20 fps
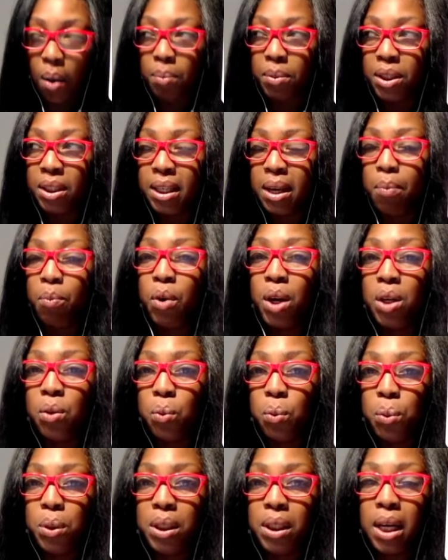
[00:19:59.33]
someone
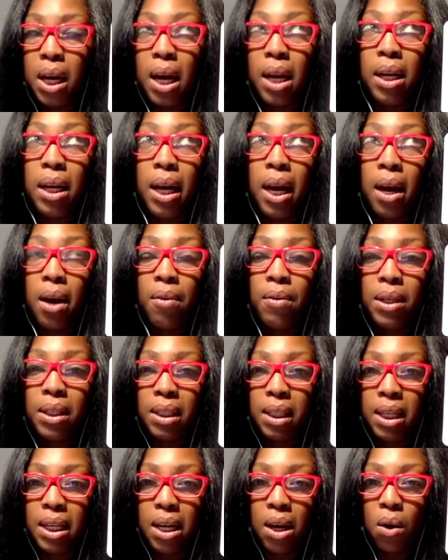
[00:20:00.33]
who's an
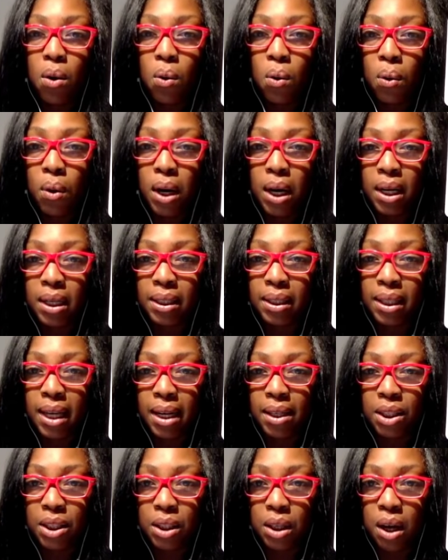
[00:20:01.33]
Aries, Leo, or a
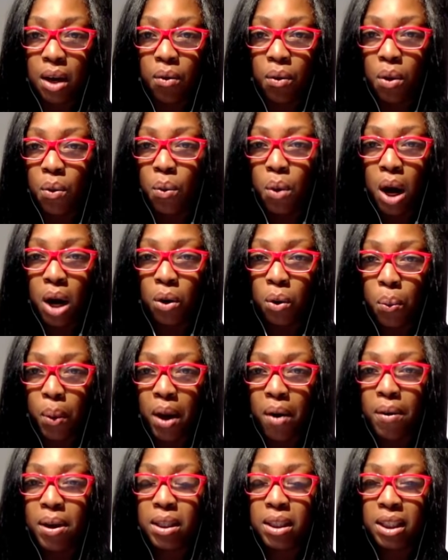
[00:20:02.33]
Sagittarius,
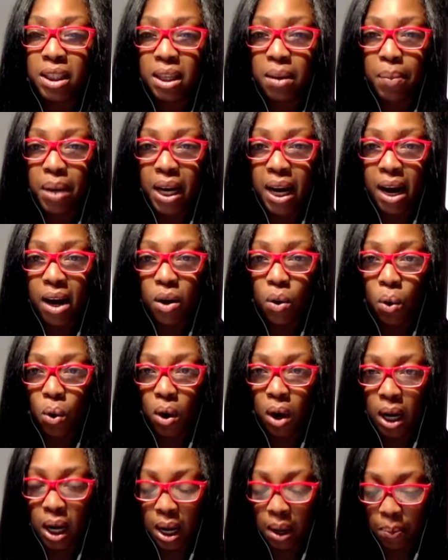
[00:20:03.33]
Aquarius, Gemini, or
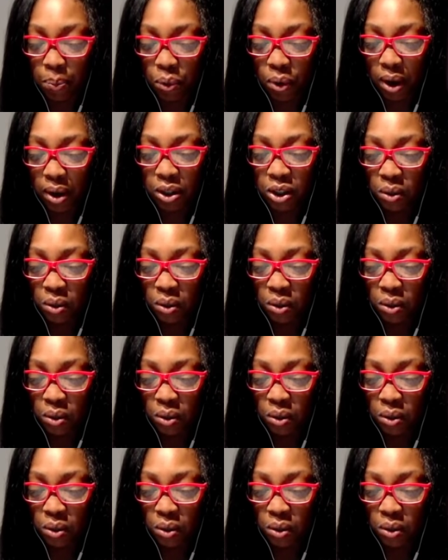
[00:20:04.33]
a Libra.